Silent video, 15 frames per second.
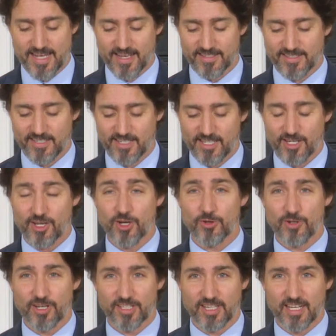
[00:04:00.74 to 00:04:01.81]
yet,
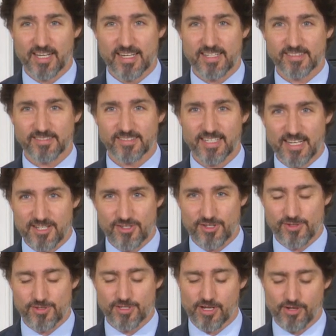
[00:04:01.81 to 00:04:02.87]
go online and
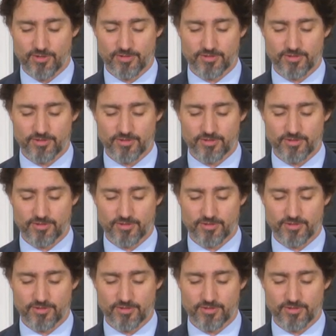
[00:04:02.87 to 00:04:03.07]
do so.